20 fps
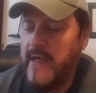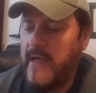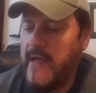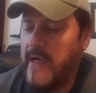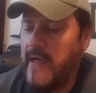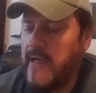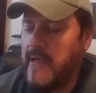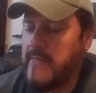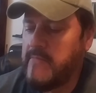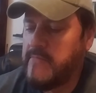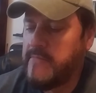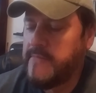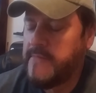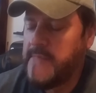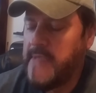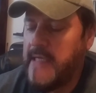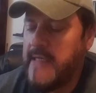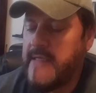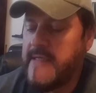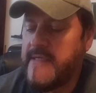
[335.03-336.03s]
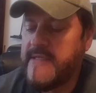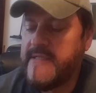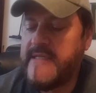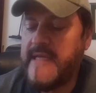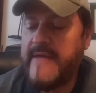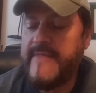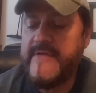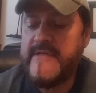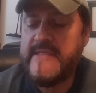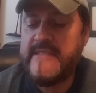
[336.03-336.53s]
Um,
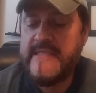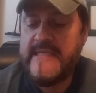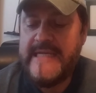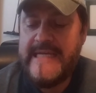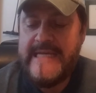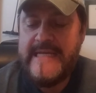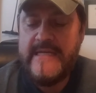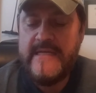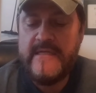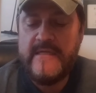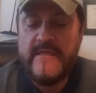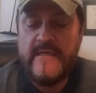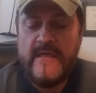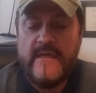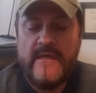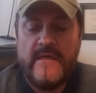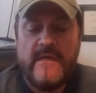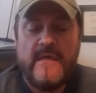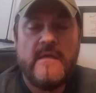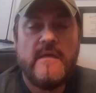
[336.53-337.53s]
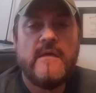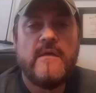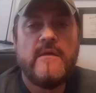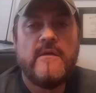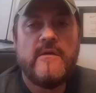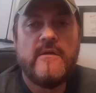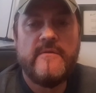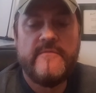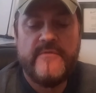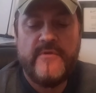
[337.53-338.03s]
17
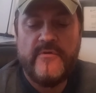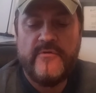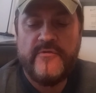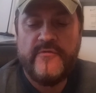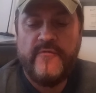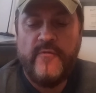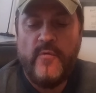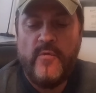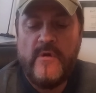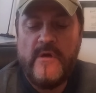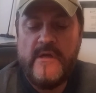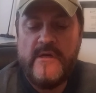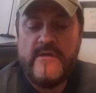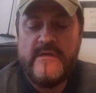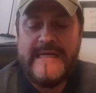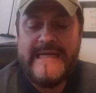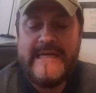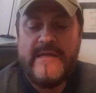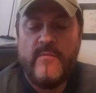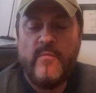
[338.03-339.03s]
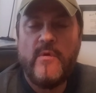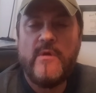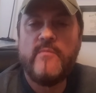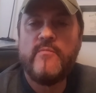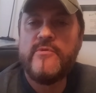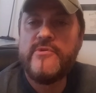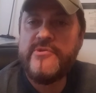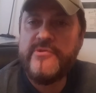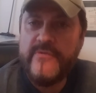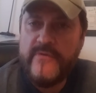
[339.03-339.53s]
of those 481
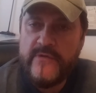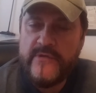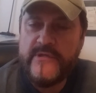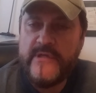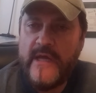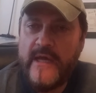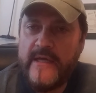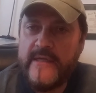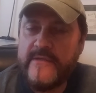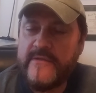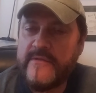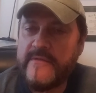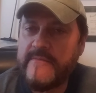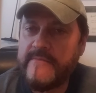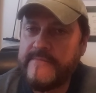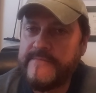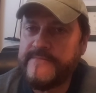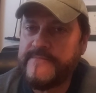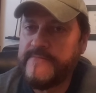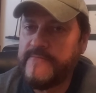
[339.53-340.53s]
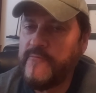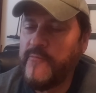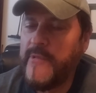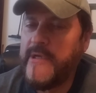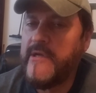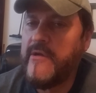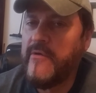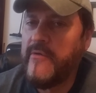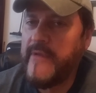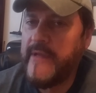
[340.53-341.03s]
were suicides.
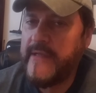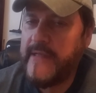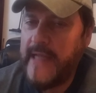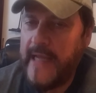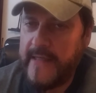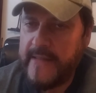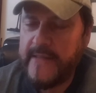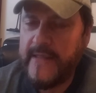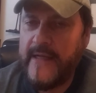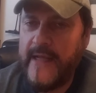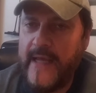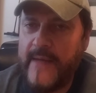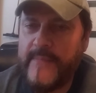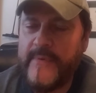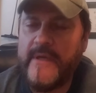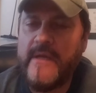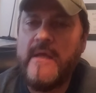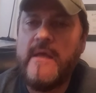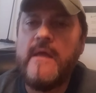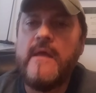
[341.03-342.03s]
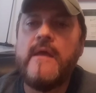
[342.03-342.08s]
We know that that can happen.